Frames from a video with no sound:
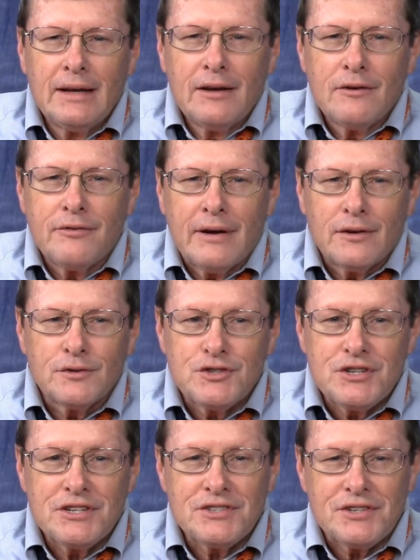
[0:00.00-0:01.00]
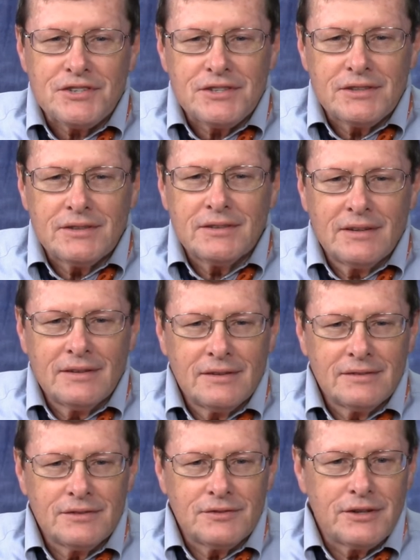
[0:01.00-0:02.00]
found Jesus in
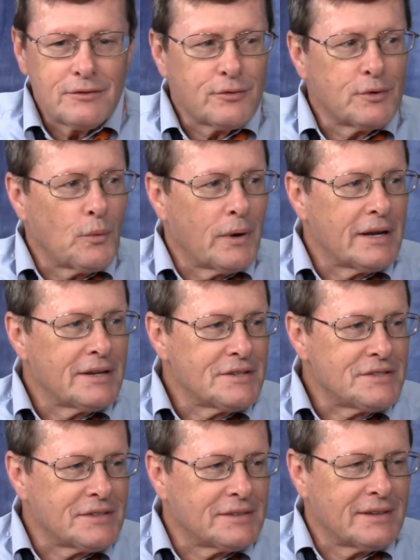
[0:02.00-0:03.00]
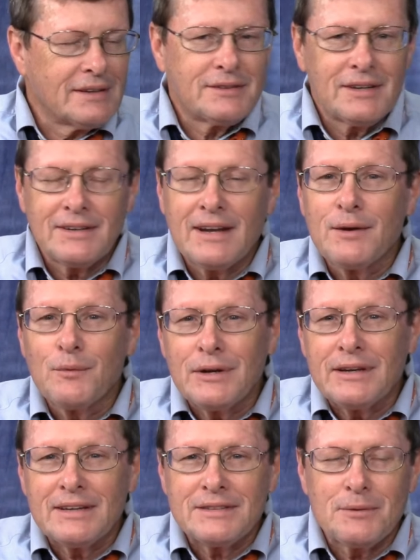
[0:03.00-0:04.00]
different ways. And today, we
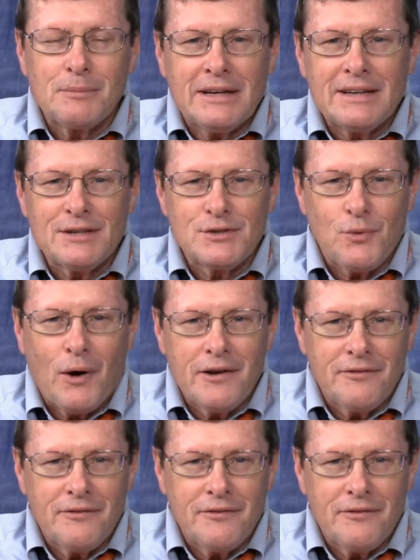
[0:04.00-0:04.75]
get to meet his wife,